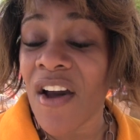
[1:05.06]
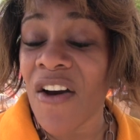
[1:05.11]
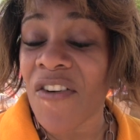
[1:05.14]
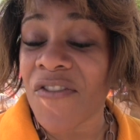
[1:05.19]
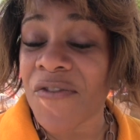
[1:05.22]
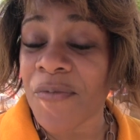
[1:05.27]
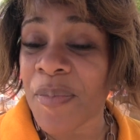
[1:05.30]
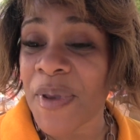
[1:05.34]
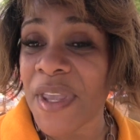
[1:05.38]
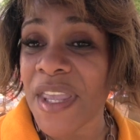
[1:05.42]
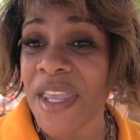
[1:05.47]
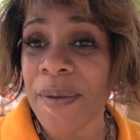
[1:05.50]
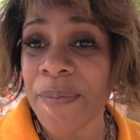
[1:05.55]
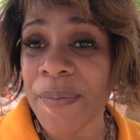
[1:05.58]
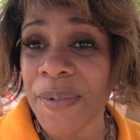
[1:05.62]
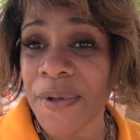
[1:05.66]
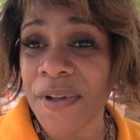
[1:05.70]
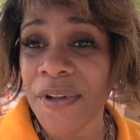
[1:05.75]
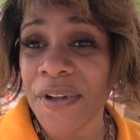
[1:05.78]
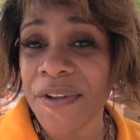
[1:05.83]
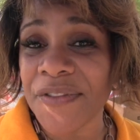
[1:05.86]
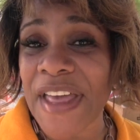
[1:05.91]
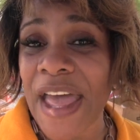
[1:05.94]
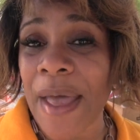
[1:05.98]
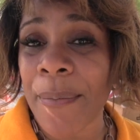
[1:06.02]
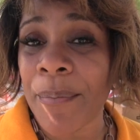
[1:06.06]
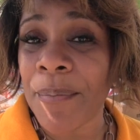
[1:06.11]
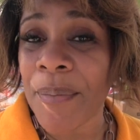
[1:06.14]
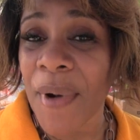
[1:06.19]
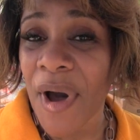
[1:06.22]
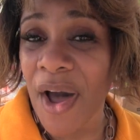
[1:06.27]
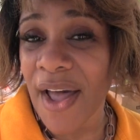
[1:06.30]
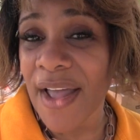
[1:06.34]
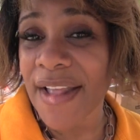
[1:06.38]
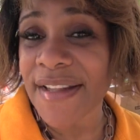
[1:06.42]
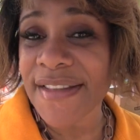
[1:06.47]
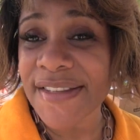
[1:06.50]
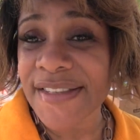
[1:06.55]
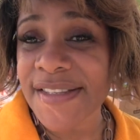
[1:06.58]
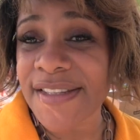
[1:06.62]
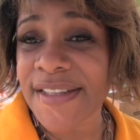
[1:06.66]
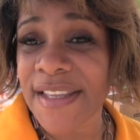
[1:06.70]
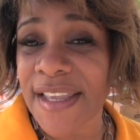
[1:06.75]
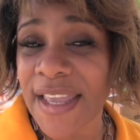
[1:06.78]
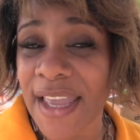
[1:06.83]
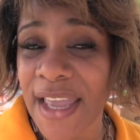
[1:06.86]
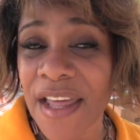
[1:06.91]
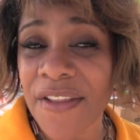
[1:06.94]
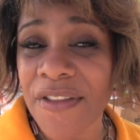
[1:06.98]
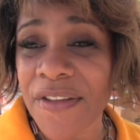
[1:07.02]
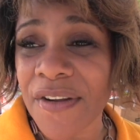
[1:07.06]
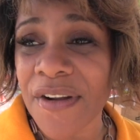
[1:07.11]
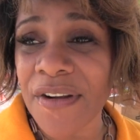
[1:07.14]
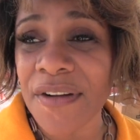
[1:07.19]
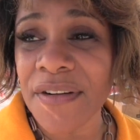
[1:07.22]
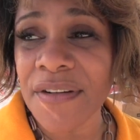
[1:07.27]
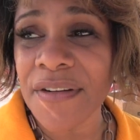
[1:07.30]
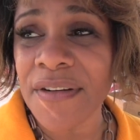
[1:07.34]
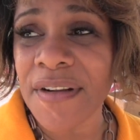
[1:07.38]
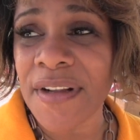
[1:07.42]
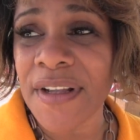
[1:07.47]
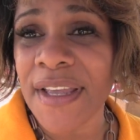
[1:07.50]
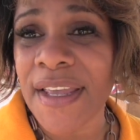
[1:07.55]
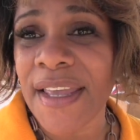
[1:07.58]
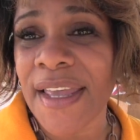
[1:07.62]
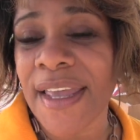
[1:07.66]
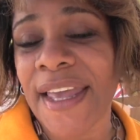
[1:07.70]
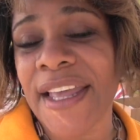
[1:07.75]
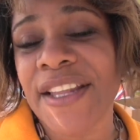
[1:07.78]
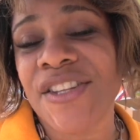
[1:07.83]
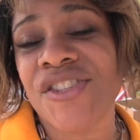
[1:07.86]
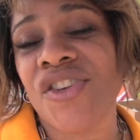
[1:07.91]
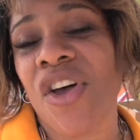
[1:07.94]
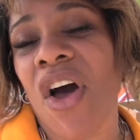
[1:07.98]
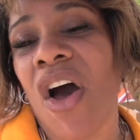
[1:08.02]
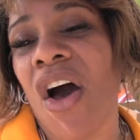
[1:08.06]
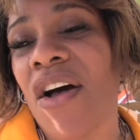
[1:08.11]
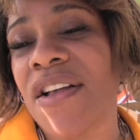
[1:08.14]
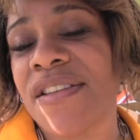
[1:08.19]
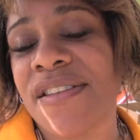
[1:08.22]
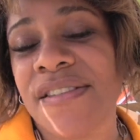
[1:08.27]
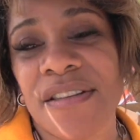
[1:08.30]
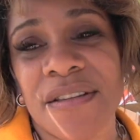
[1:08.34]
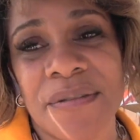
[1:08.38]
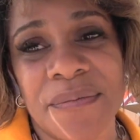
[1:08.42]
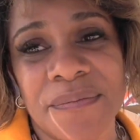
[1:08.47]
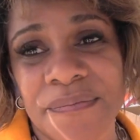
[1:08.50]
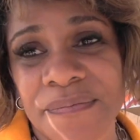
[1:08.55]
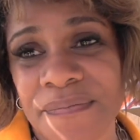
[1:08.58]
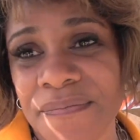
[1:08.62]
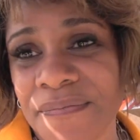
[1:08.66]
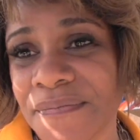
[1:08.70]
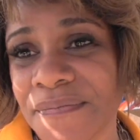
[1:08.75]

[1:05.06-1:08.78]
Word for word: of people that bonds together, it's awesome.